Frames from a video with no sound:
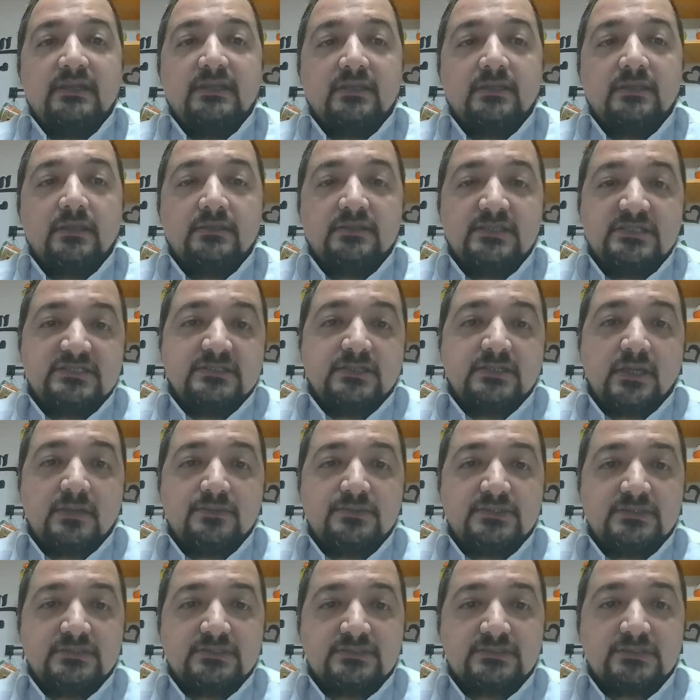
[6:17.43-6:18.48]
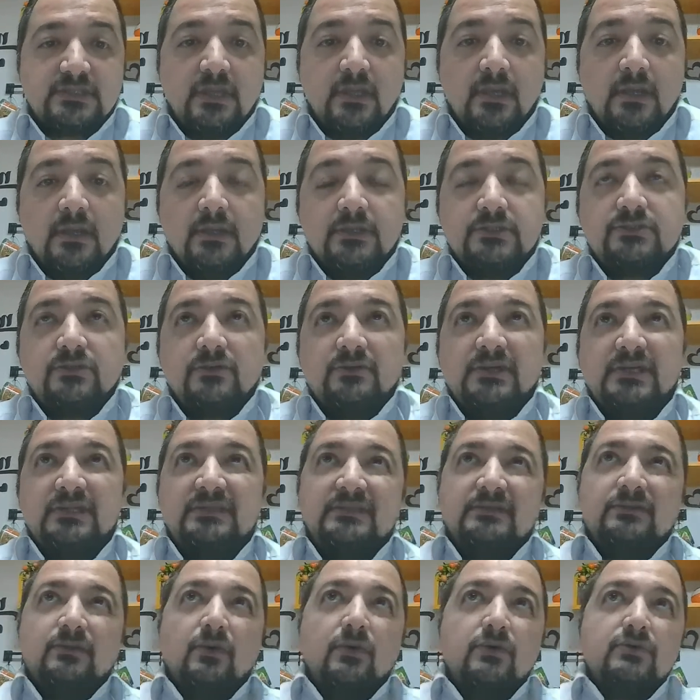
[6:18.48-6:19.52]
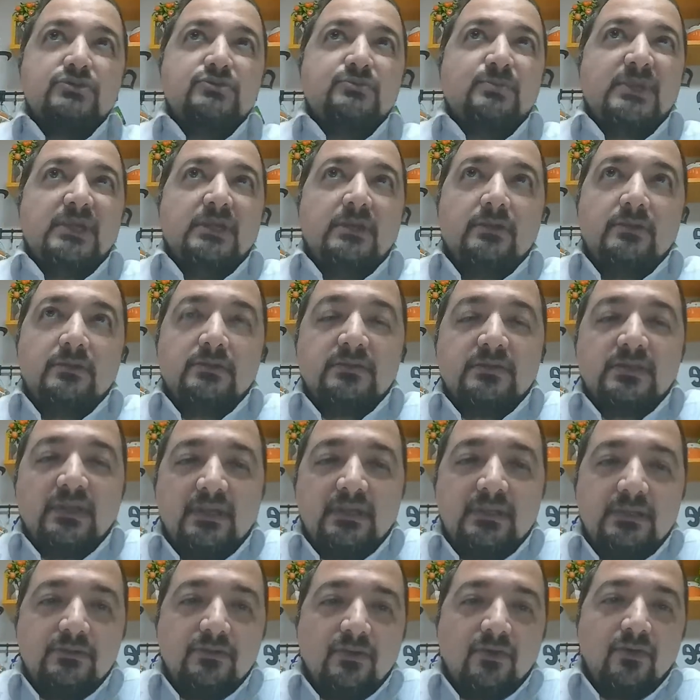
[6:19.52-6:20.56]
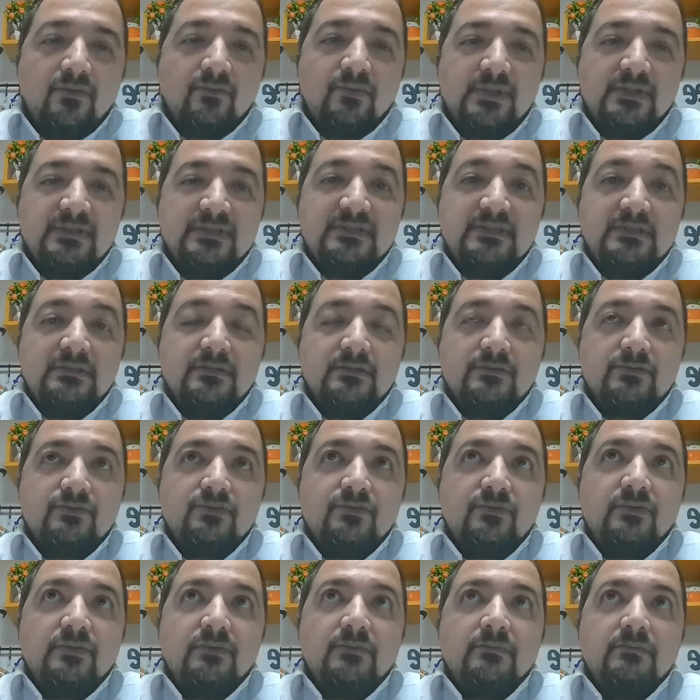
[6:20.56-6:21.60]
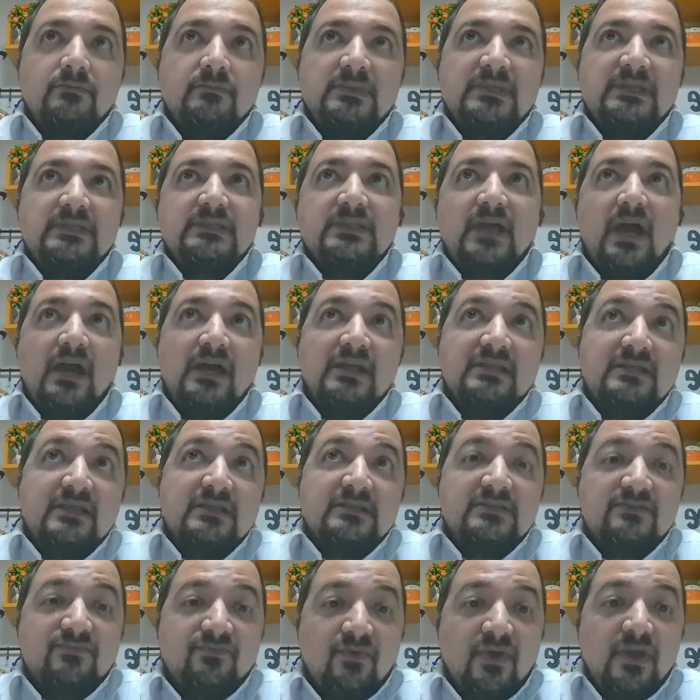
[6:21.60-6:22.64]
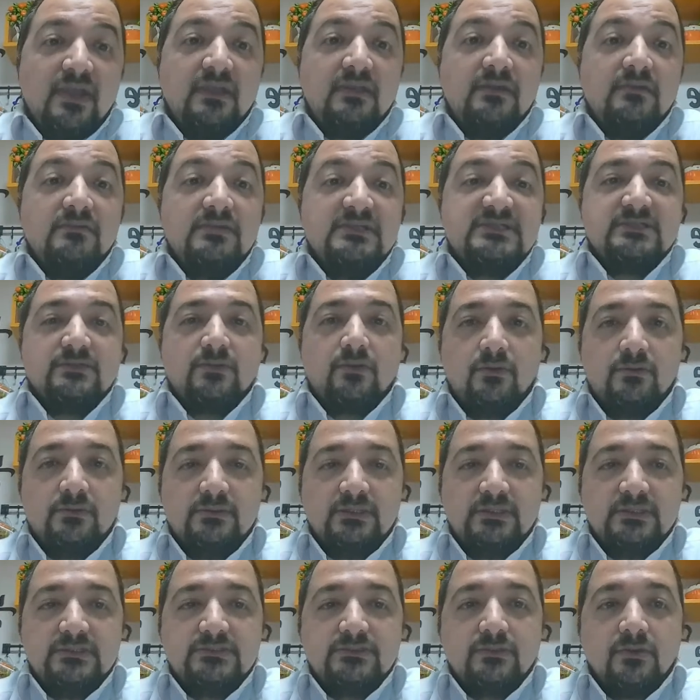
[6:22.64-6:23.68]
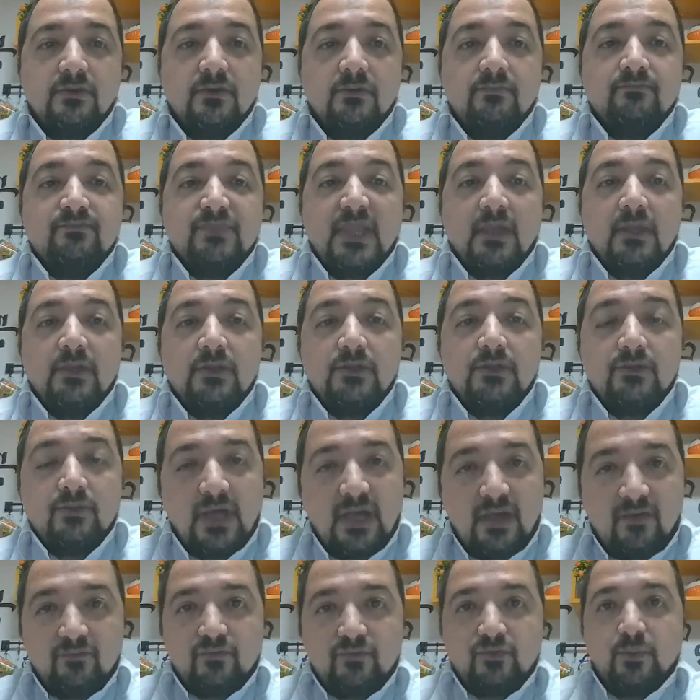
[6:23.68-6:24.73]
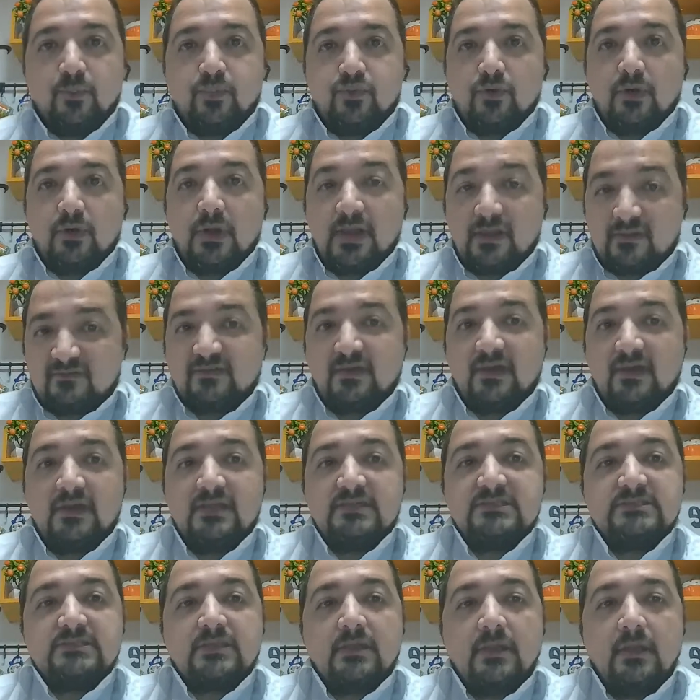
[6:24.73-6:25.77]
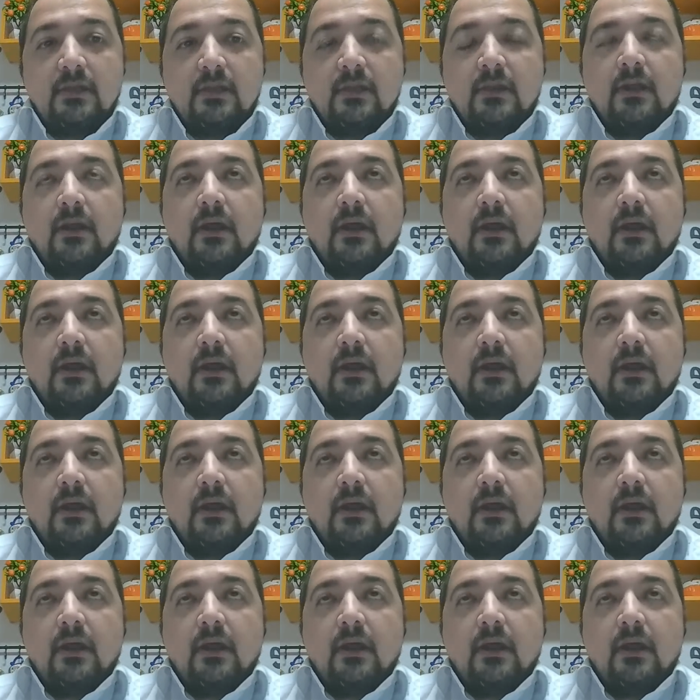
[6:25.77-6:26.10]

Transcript: any disruptions. So it goes beyond, the to in identifying risk only. So you have to prioritize